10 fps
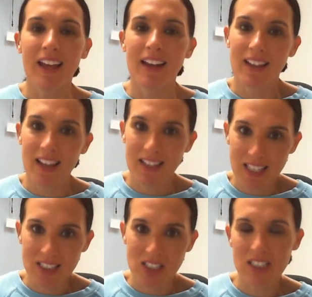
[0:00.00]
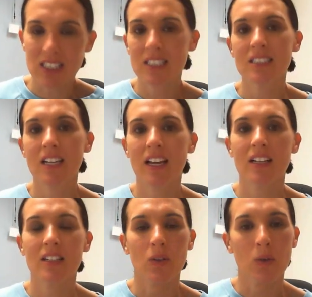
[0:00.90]
And again, attention to
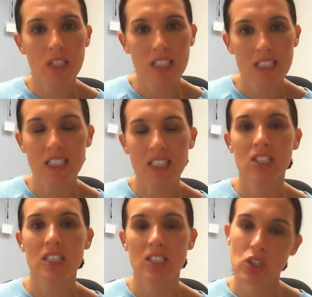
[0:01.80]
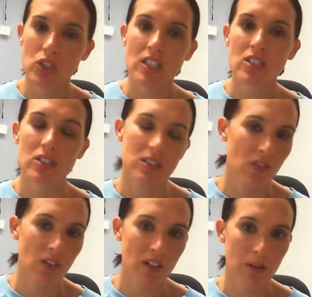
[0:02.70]
detail and organization and structure is
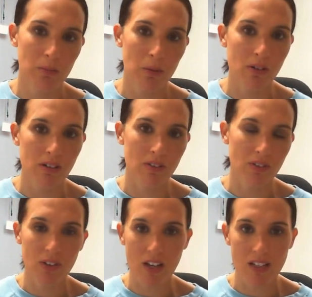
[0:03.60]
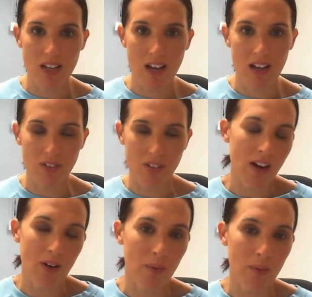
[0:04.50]
very important for
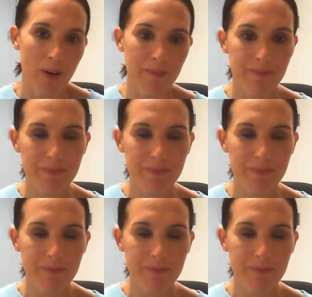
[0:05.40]
that career.